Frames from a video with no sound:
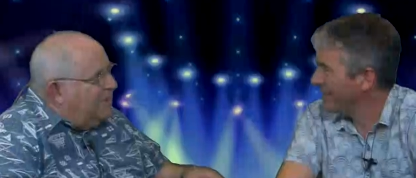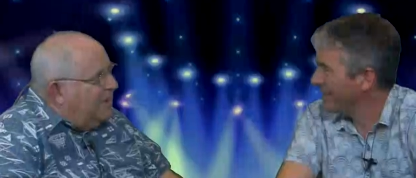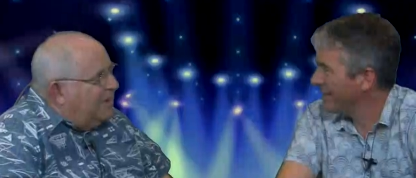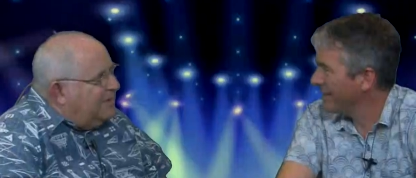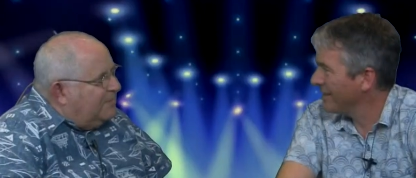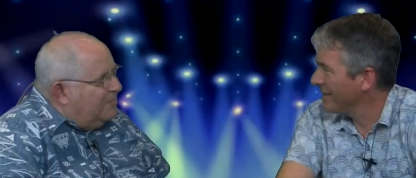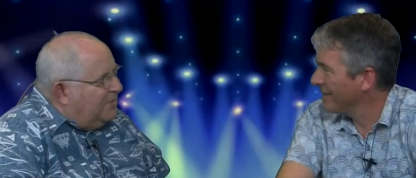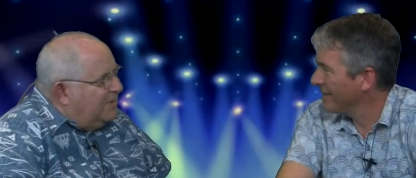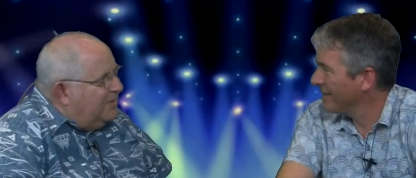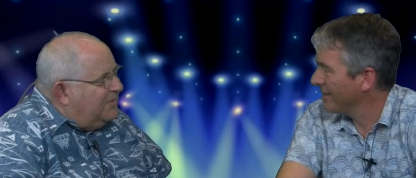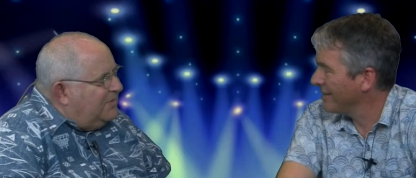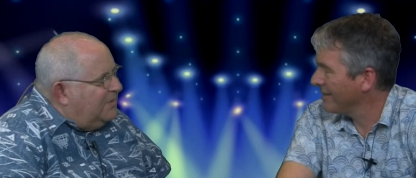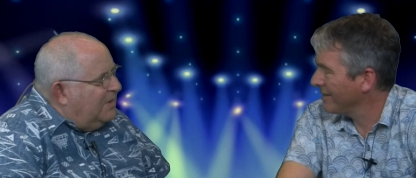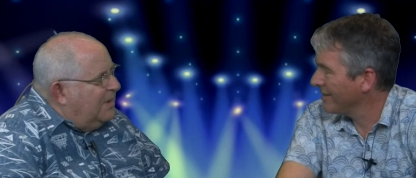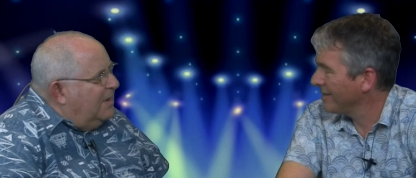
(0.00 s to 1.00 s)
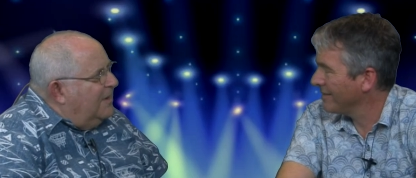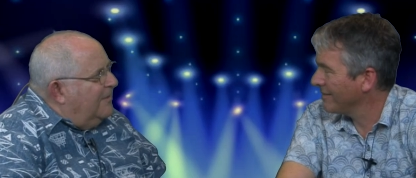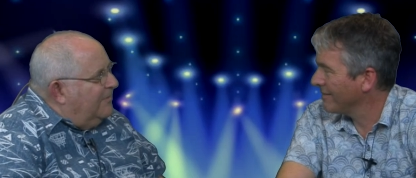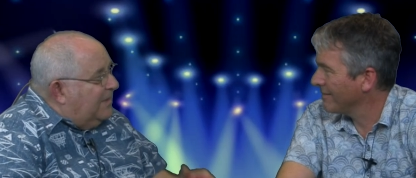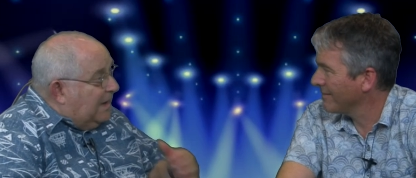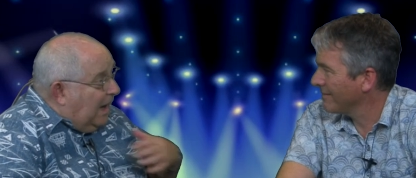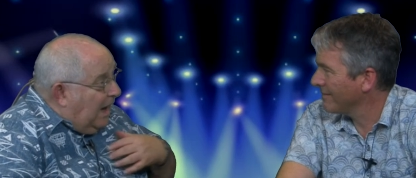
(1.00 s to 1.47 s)
Speaker 1: nice piece
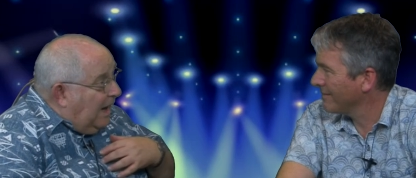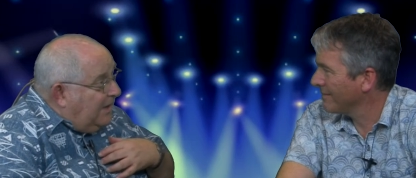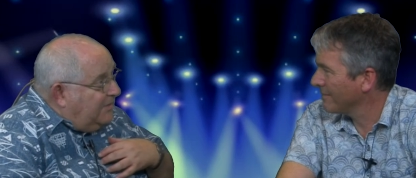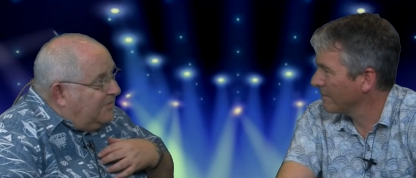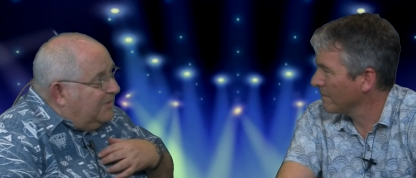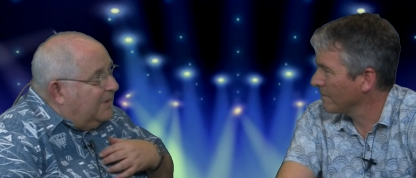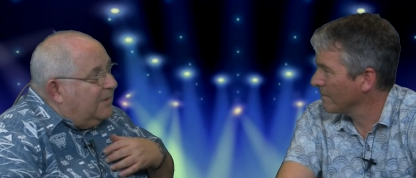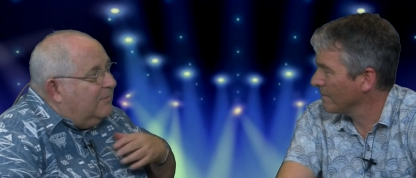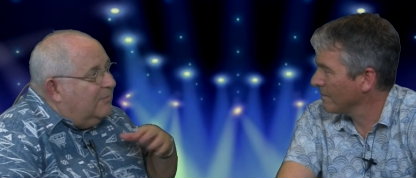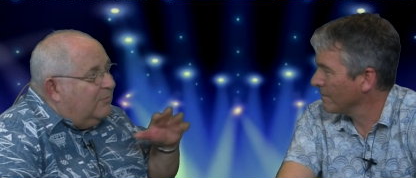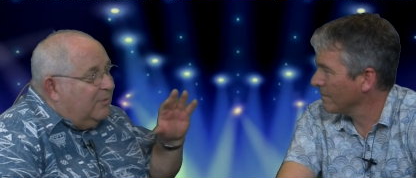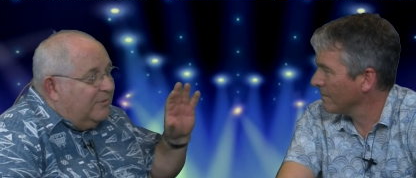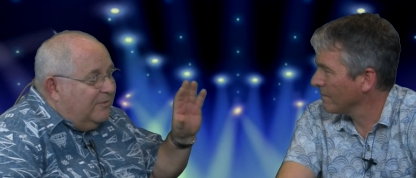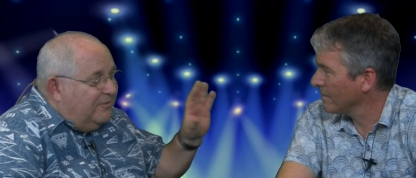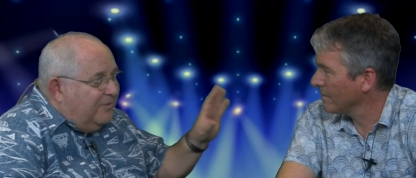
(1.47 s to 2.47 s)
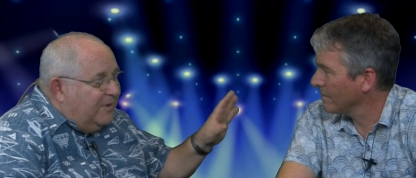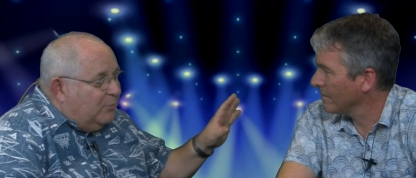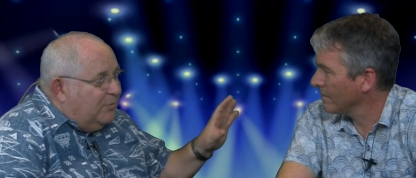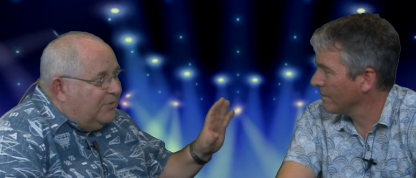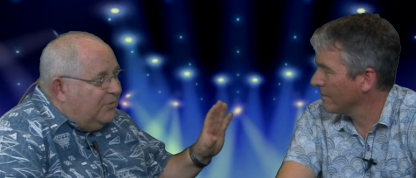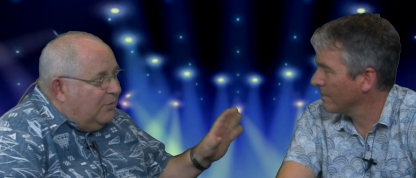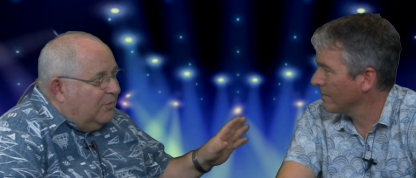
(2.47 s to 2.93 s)
that I think will fit
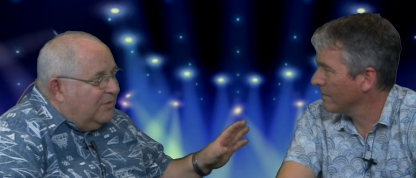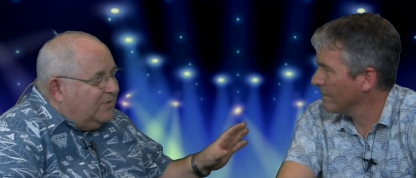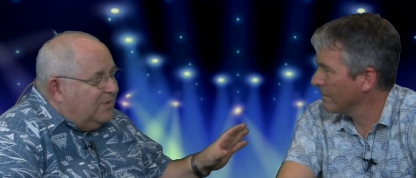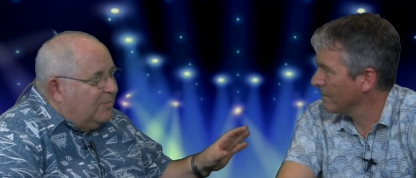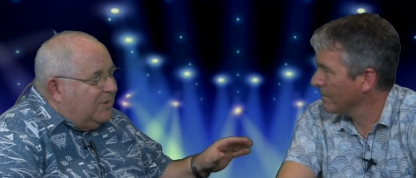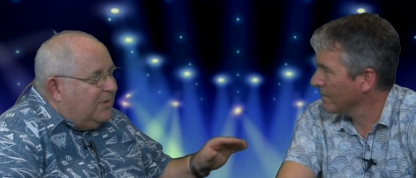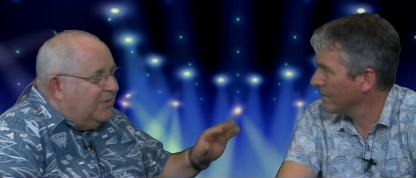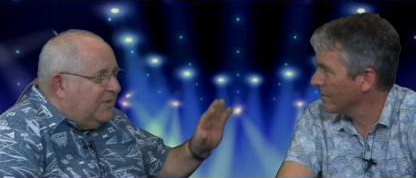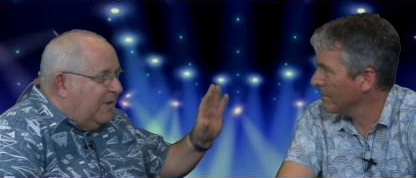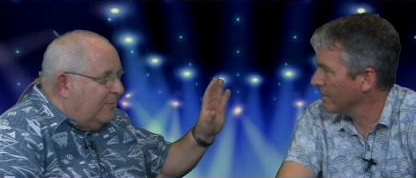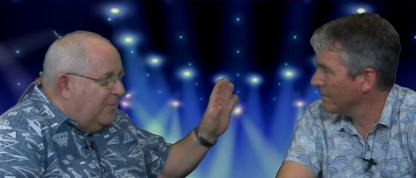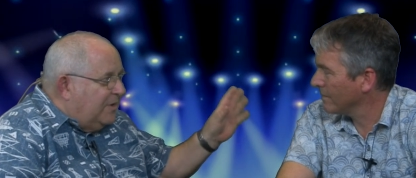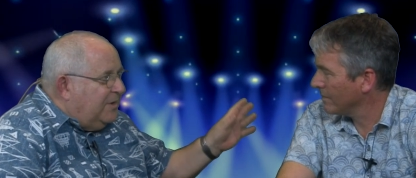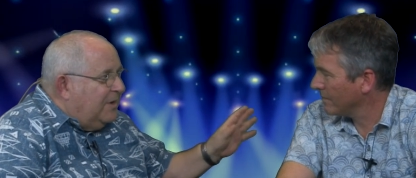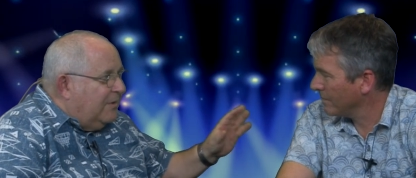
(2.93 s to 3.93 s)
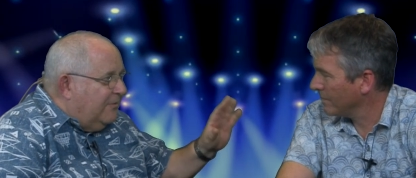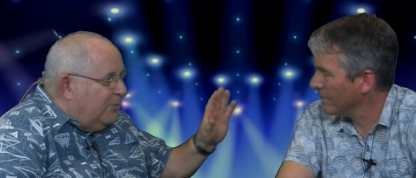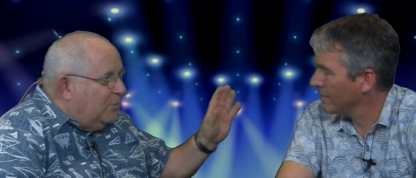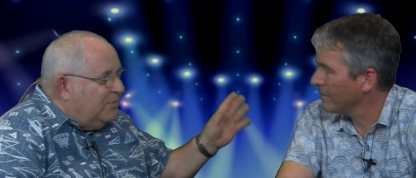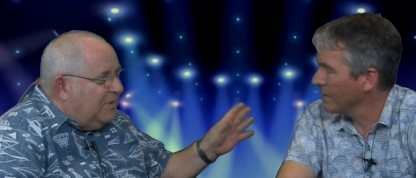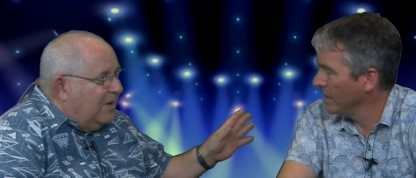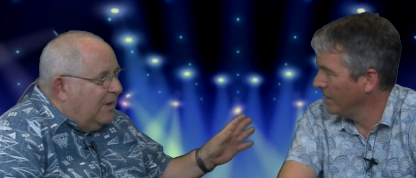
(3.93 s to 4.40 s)
with your exhibit, because I've been there a
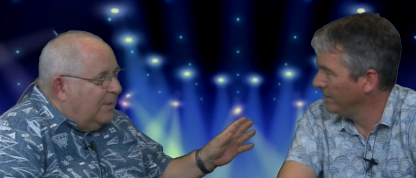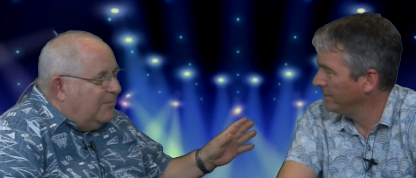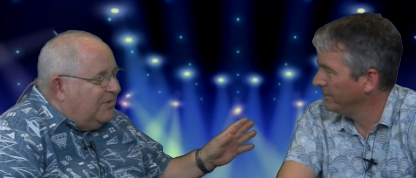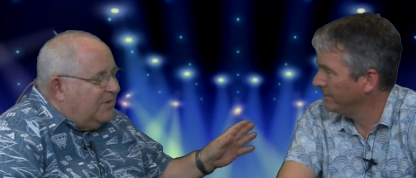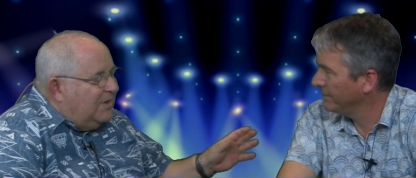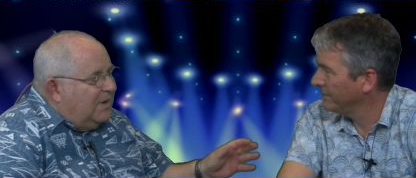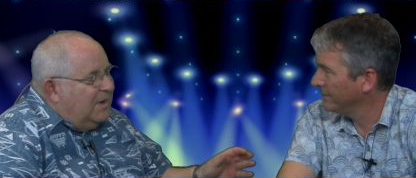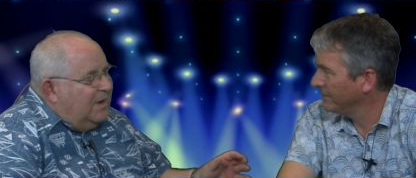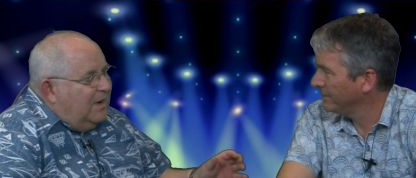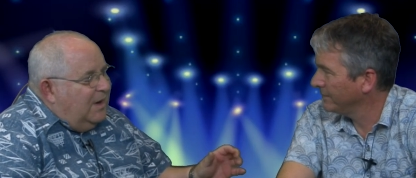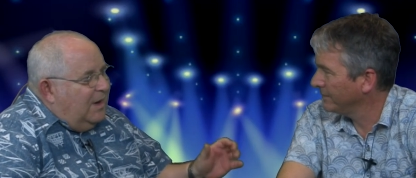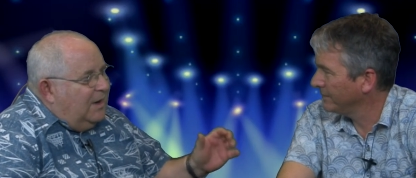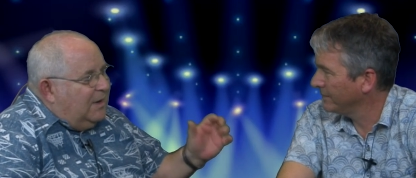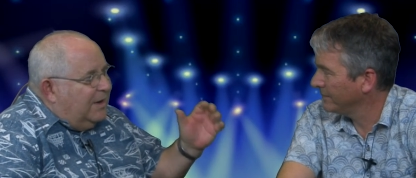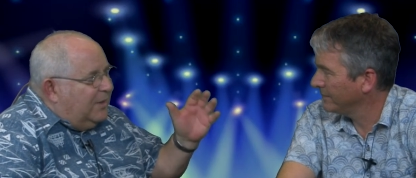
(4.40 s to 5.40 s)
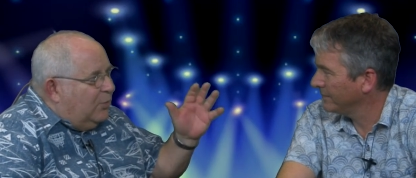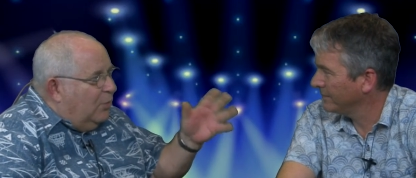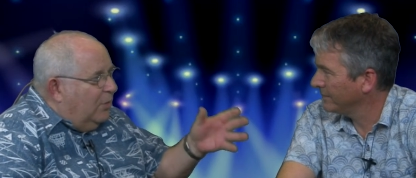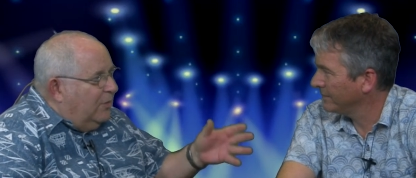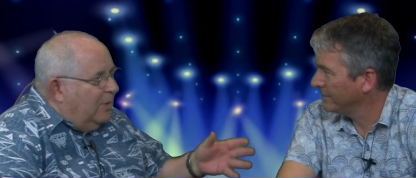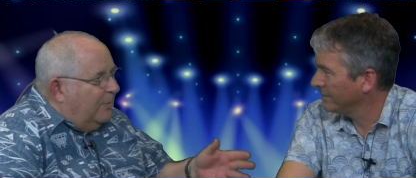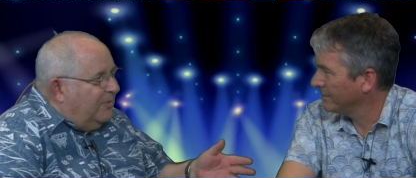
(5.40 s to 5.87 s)
few Yeah. times, and I
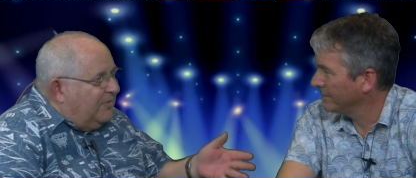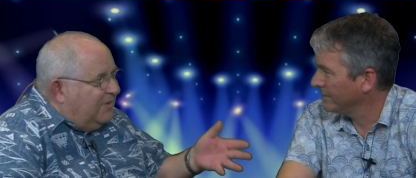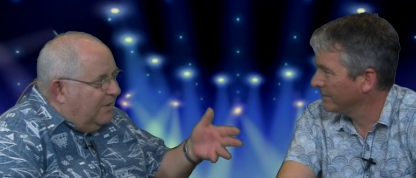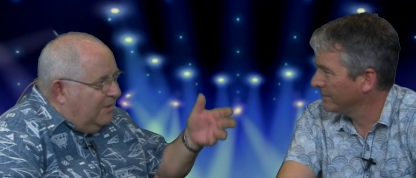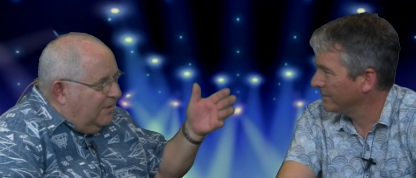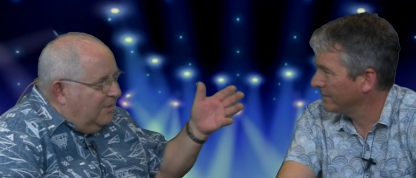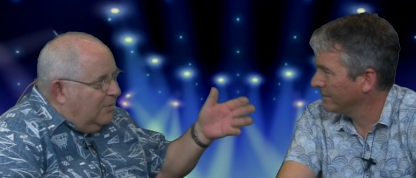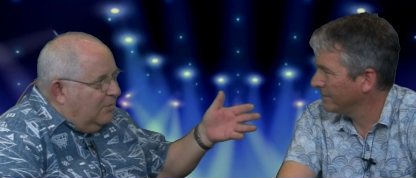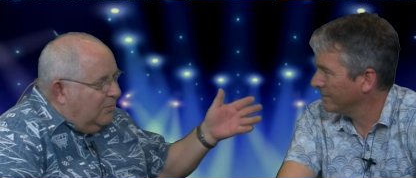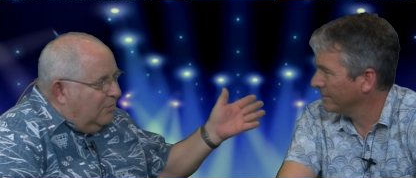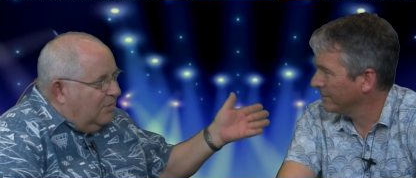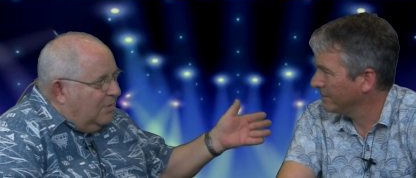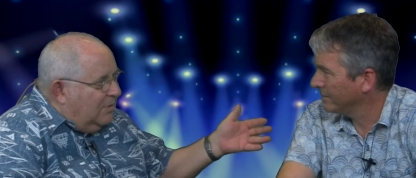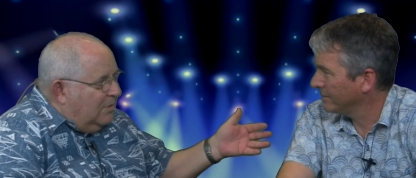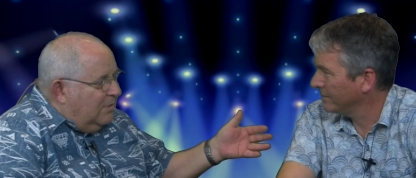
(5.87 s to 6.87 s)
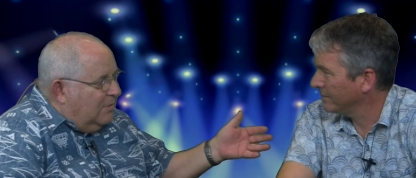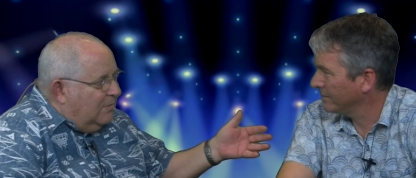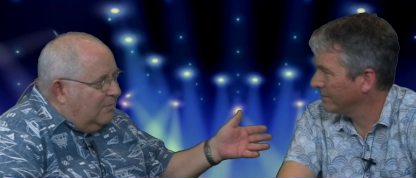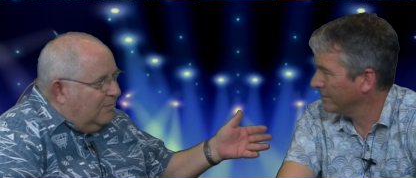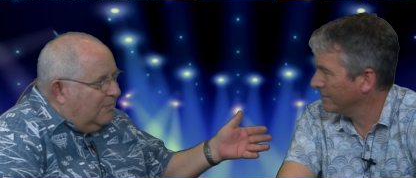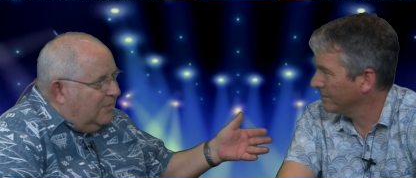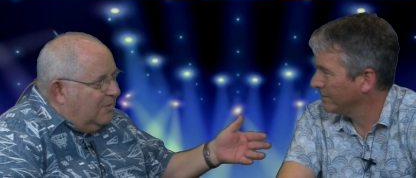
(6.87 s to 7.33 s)
call you up and say, you know, uh,
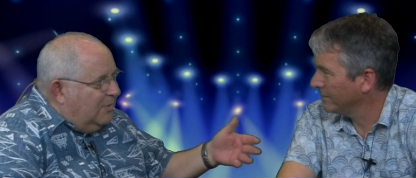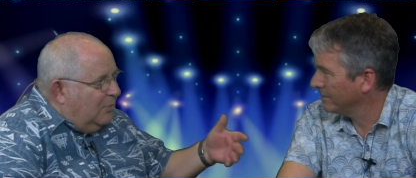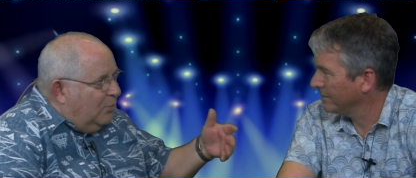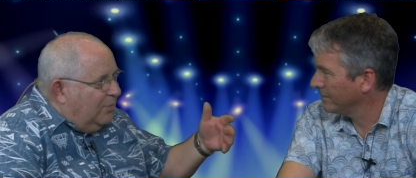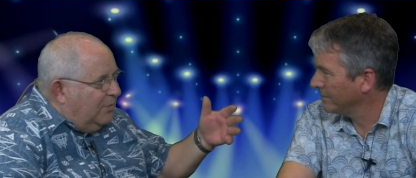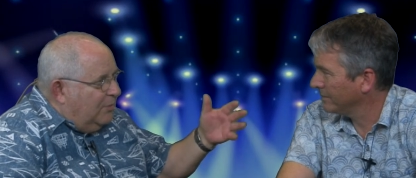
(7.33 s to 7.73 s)
you know, will,